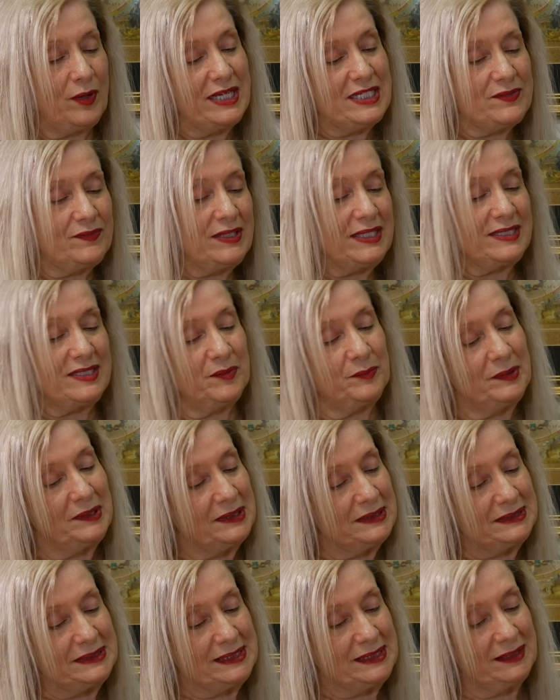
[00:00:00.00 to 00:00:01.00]
Why is
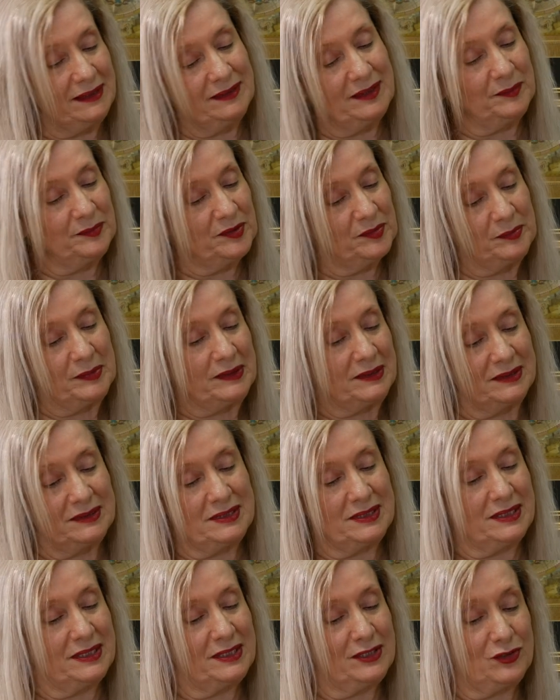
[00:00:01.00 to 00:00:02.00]
flexibility and
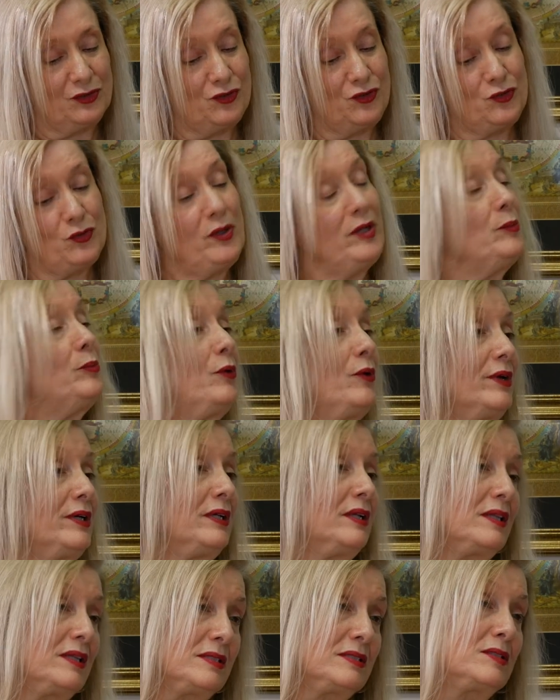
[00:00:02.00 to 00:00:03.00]
adaptability so
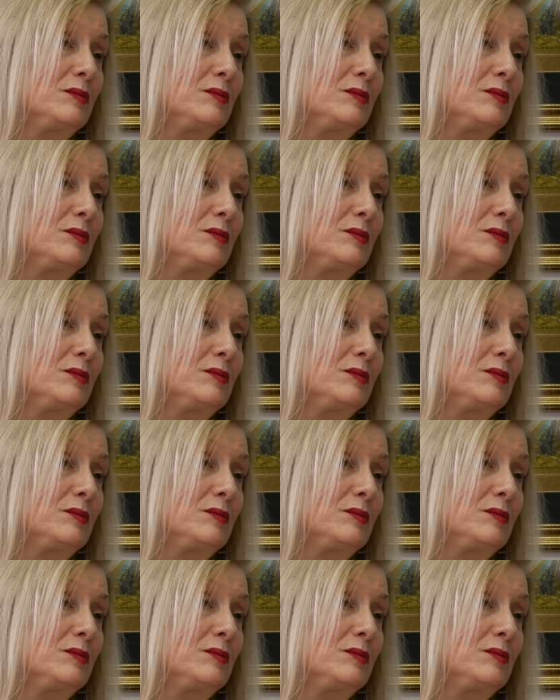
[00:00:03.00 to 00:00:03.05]
important in the